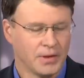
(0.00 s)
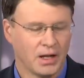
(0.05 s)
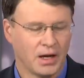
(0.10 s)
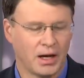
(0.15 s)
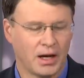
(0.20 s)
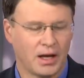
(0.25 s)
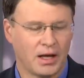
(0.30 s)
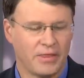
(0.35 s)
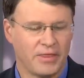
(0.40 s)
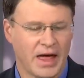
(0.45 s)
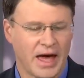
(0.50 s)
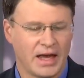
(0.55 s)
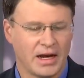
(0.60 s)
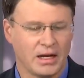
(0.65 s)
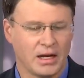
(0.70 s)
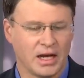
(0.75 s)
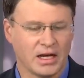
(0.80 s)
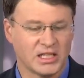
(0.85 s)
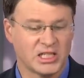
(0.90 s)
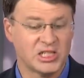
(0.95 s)
uh, that
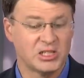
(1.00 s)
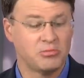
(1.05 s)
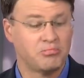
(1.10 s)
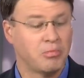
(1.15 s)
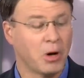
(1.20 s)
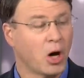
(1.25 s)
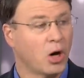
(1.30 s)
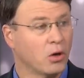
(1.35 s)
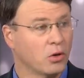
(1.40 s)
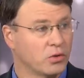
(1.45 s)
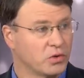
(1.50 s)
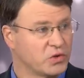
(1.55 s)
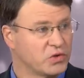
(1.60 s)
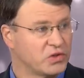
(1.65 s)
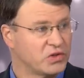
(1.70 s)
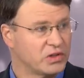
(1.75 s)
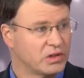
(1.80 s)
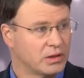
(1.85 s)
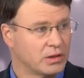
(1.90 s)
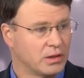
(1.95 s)

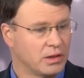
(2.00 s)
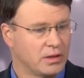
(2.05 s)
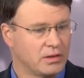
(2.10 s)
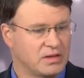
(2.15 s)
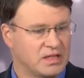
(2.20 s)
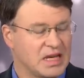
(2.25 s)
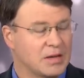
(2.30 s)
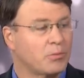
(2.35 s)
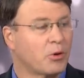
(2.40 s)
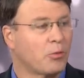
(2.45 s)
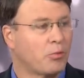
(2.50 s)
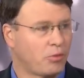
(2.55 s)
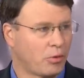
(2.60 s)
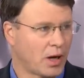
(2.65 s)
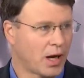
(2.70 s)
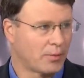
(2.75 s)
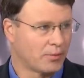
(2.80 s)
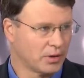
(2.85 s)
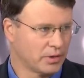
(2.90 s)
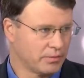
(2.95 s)
exposed deeper
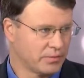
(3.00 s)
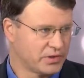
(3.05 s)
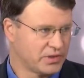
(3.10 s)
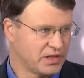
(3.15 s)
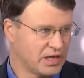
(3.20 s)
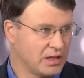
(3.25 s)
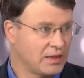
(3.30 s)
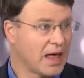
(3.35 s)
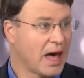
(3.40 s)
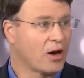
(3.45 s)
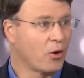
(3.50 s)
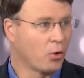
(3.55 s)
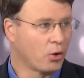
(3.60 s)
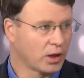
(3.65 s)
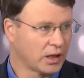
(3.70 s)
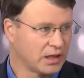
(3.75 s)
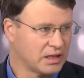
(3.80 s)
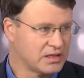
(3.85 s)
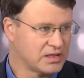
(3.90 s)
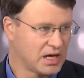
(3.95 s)
problems in that
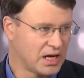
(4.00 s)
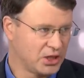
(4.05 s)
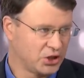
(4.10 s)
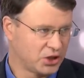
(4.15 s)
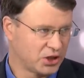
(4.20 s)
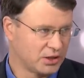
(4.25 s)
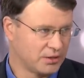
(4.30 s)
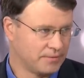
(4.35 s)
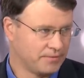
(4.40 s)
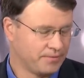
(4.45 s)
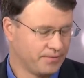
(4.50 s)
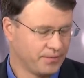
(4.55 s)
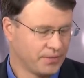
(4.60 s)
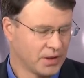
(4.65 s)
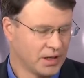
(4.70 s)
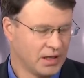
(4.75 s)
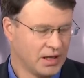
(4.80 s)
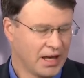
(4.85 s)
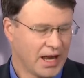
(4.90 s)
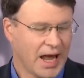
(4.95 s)
organization.
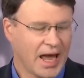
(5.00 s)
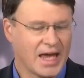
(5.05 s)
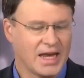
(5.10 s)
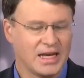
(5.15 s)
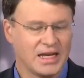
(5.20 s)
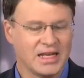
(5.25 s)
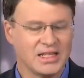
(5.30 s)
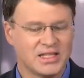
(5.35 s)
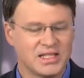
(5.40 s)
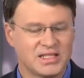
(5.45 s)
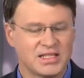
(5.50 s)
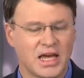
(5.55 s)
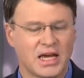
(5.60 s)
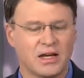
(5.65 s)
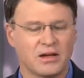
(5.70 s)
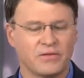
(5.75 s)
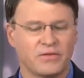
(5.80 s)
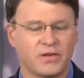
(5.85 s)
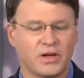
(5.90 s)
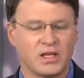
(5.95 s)
And instead
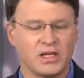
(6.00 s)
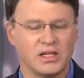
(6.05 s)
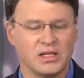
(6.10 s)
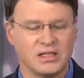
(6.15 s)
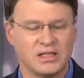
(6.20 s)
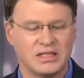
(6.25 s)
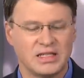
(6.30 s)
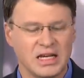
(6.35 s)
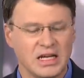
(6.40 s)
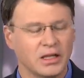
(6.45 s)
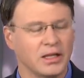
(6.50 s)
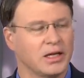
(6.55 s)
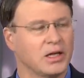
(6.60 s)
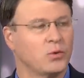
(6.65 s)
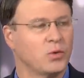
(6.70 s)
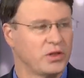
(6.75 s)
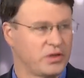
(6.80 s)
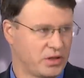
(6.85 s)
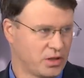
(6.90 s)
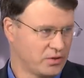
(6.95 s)
of dealing
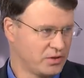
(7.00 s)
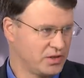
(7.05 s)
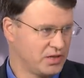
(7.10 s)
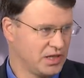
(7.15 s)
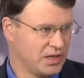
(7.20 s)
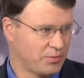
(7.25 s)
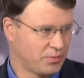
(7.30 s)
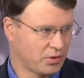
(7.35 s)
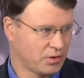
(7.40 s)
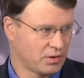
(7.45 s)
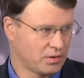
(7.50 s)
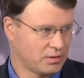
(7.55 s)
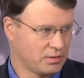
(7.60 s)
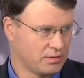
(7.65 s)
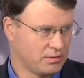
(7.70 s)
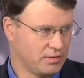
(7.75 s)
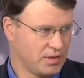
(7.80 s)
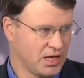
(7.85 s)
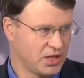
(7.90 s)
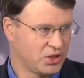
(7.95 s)
with those deeper
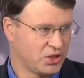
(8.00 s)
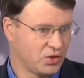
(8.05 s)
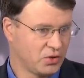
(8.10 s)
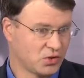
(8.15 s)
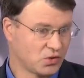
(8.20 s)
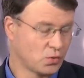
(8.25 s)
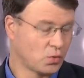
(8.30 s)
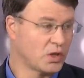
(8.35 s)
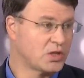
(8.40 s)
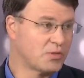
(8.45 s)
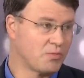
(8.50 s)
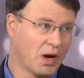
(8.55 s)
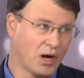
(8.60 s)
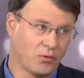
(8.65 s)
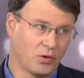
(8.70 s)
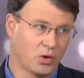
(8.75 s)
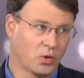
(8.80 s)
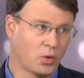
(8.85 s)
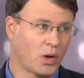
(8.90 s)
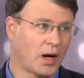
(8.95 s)
issues, which might
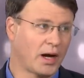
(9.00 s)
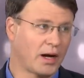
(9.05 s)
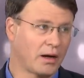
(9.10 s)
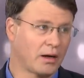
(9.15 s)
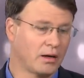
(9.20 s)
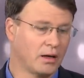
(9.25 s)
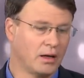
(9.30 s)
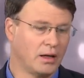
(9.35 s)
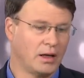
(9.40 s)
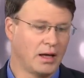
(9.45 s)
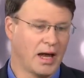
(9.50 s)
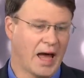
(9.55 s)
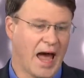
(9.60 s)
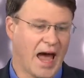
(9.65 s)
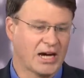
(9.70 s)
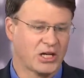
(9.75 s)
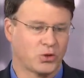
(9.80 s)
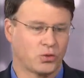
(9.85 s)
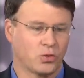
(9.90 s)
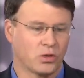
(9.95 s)
require
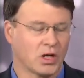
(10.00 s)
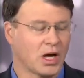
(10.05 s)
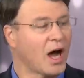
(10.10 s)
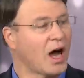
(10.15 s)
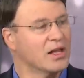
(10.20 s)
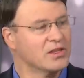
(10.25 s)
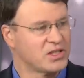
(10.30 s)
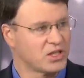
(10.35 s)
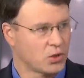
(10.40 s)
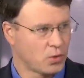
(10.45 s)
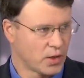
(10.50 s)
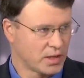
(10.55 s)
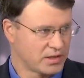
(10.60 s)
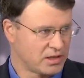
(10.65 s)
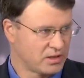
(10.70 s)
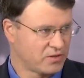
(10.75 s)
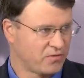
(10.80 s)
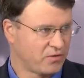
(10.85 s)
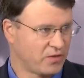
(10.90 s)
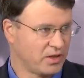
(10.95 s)
actual
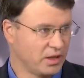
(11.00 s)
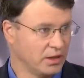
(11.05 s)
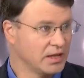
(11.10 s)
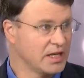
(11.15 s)
consequences for the right.